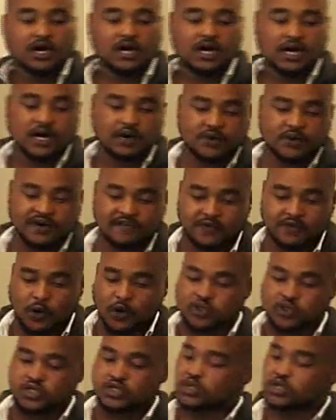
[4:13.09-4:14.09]
We
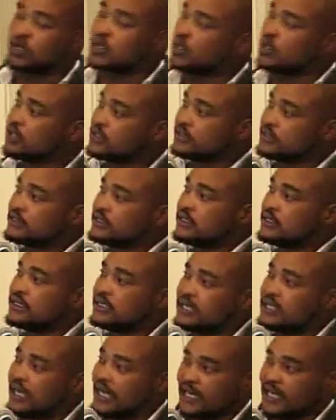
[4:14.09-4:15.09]
have also
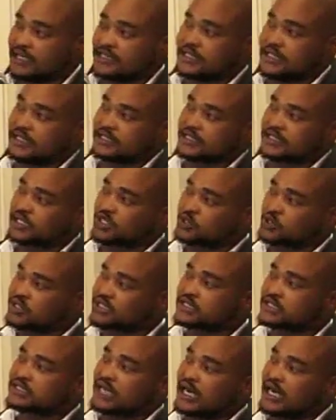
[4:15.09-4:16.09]
had a
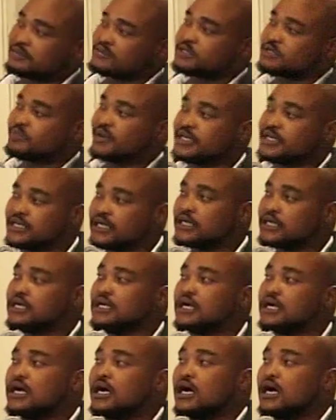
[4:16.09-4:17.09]
reduced time
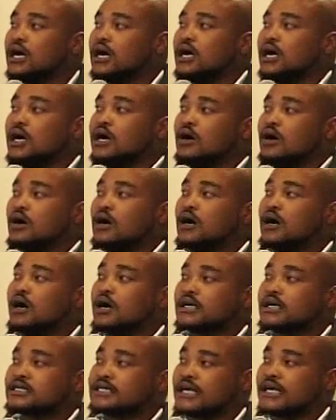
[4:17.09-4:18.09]
spending
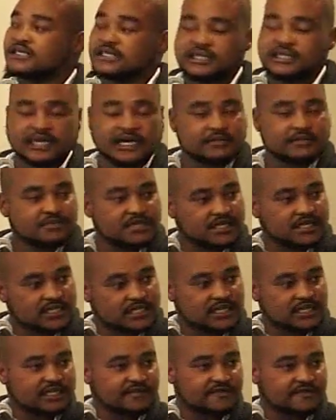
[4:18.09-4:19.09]
regarding the
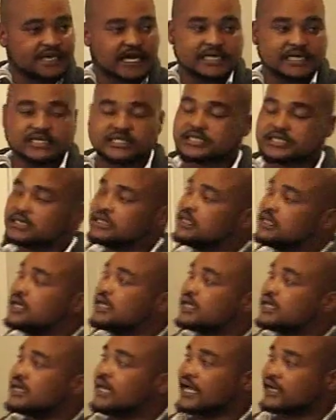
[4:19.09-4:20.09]
administrative tasks
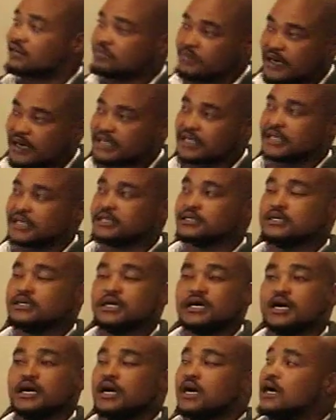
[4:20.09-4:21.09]
like
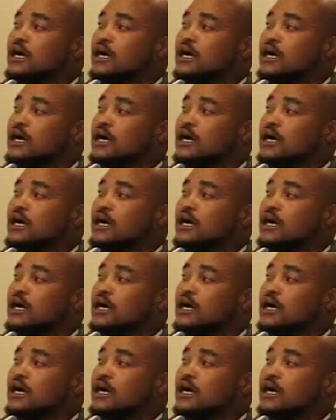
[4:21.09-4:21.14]
marking.